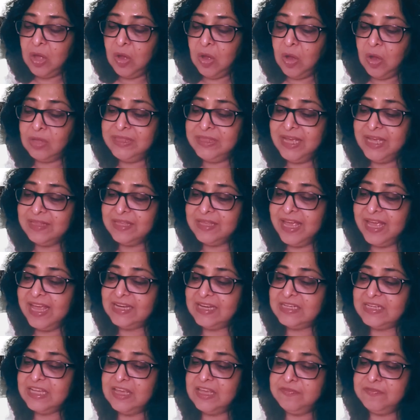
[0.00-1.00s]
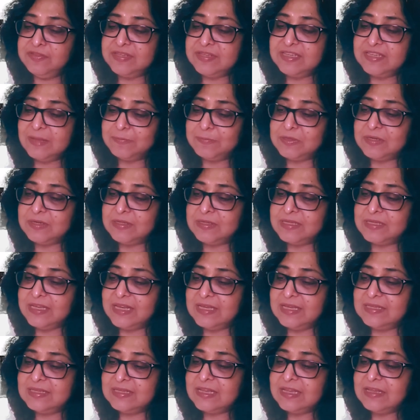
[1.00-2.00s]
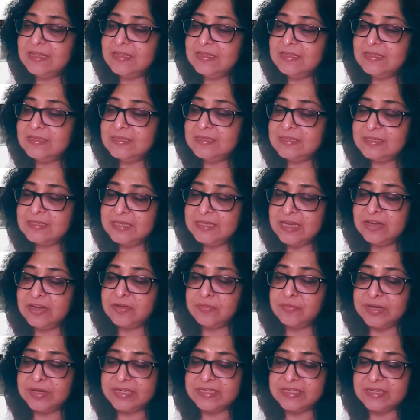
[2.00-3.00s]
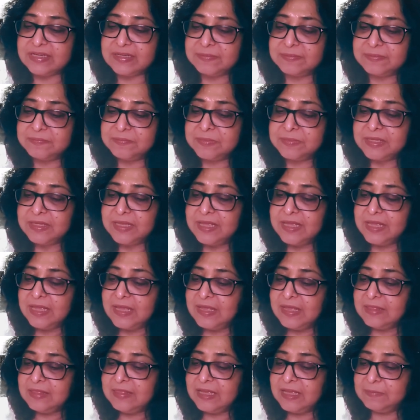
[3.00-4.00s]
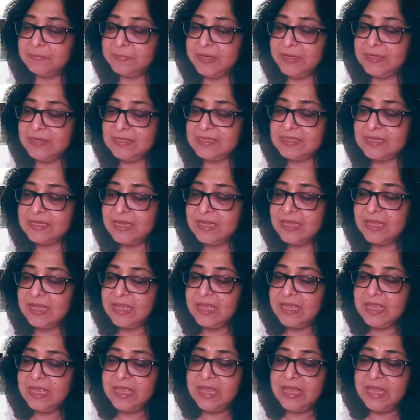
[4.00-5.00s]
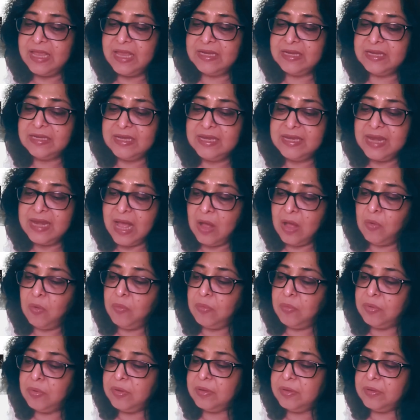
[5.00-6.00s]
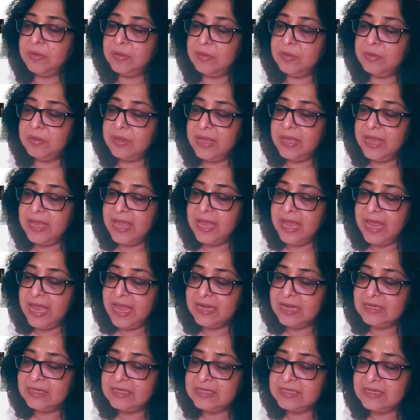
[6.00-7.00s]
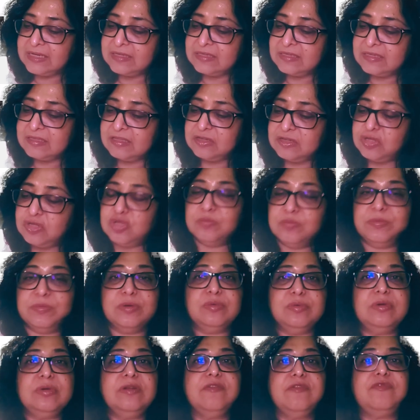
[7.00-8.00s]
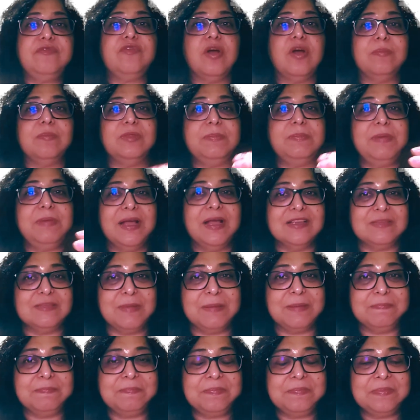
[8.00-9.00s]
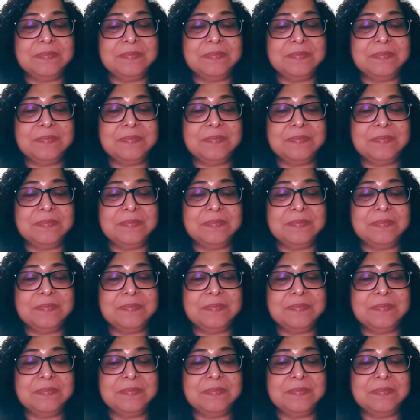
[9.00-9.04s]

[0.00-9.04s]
On the other hand, if a substance is secreted, that means it now enters the tubule from the plasma.